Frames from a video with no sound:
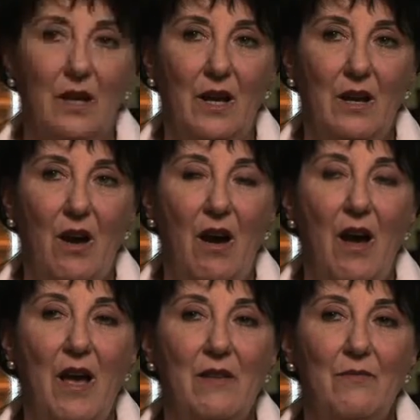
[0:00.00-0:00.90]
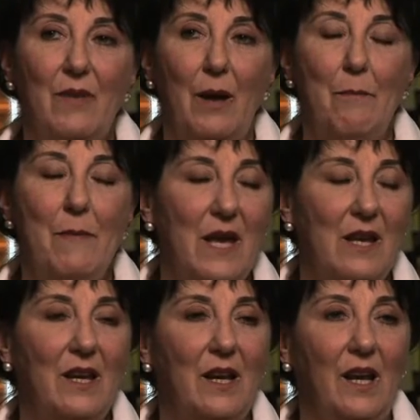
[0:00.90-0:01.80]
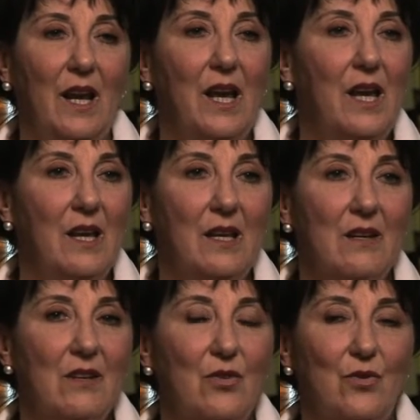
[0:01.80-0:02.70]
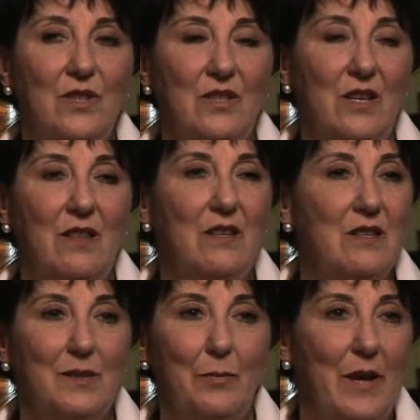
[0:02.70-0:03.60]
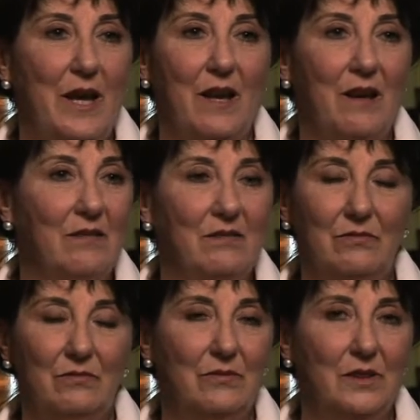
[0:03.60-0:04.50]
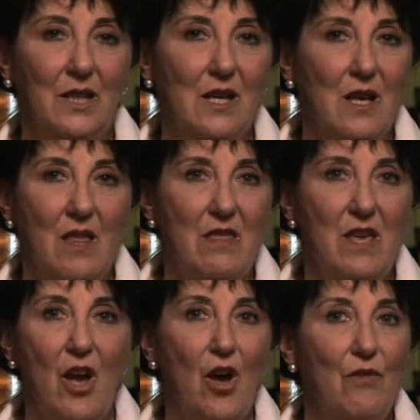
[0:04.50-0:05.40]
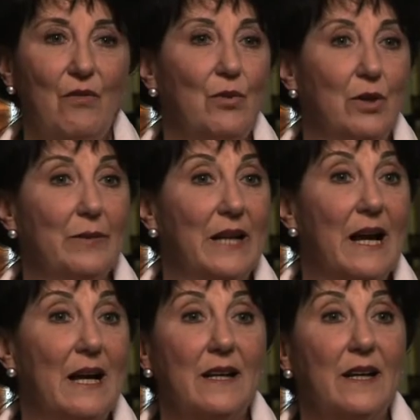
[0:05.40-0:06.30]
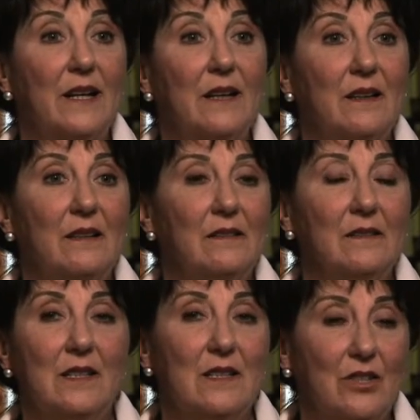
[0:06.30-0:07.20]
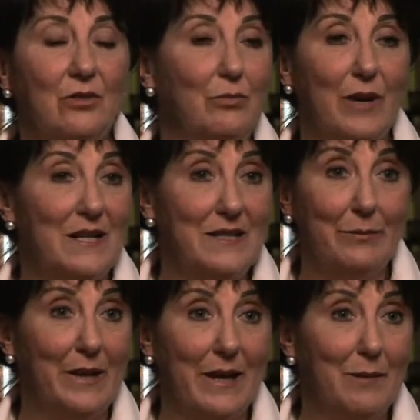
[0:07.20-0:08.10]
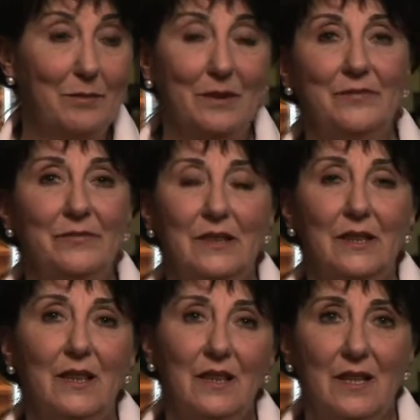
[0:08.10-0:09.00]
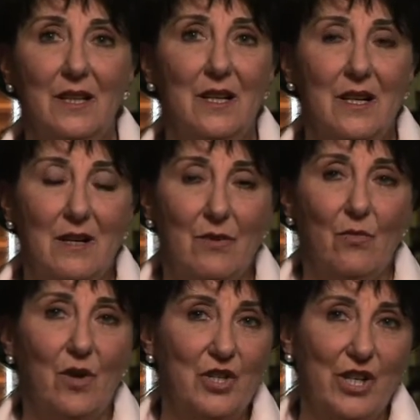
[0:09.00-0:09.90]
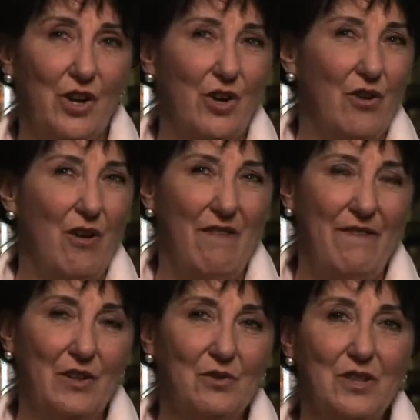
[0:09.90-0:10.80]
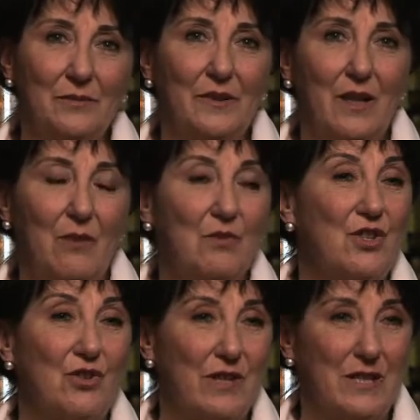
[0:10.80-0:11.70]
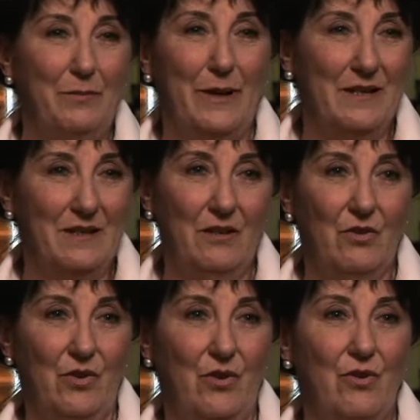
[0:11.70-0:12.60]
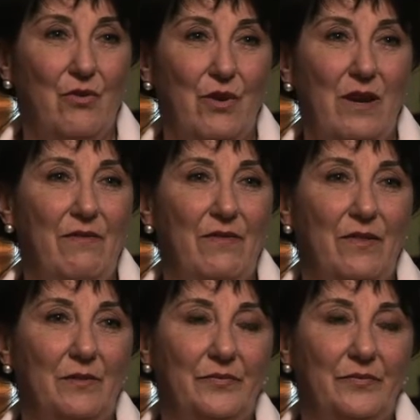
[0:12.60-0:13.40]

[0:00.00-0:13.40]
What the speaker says: And I immediately could see the despair, the overwhelming heartache. It still breaks me up. Watching her, I felt I was trespassing on her grief.